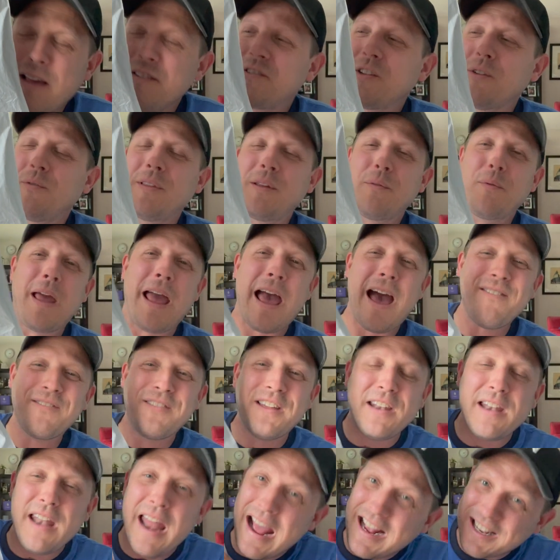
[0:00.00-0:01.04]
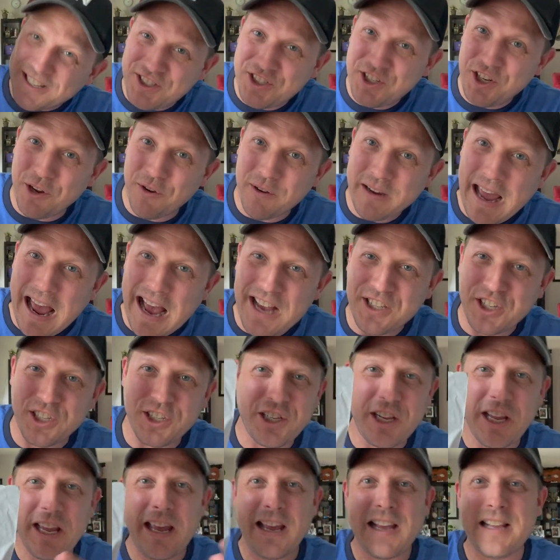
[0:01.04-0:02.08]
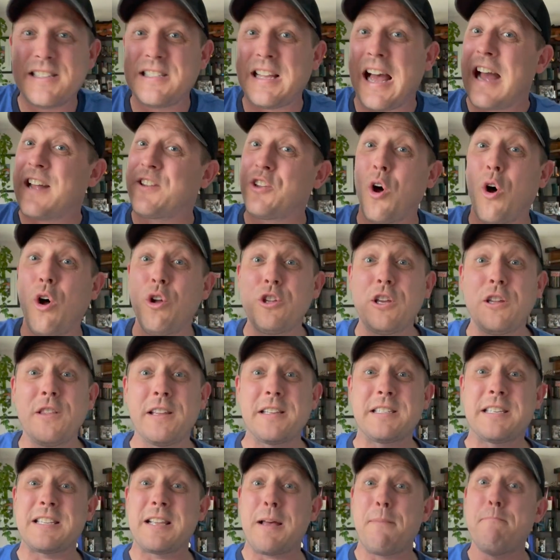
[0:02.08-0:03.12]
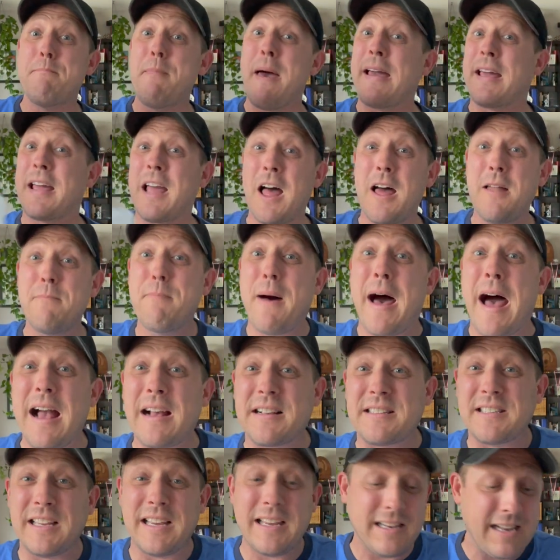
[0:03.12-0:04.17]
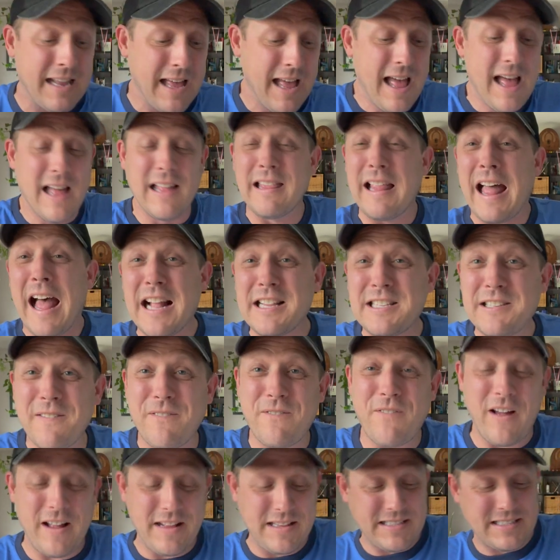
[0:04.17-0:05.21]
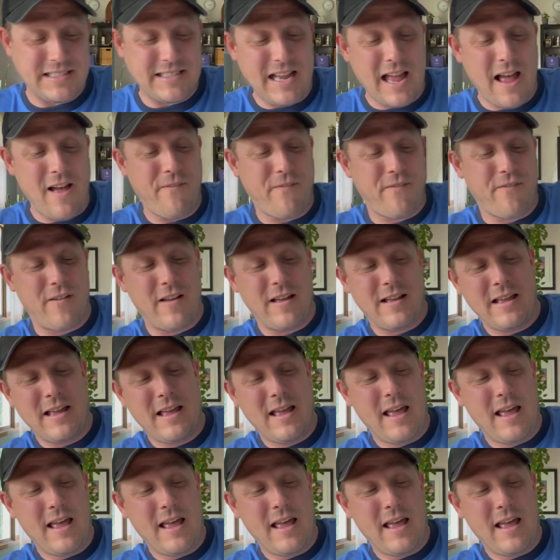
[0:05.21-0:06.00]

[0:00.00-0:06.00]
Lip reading: so we have the next geocaching tease. I told you this is a mega unboxing. Lots of fun stuff.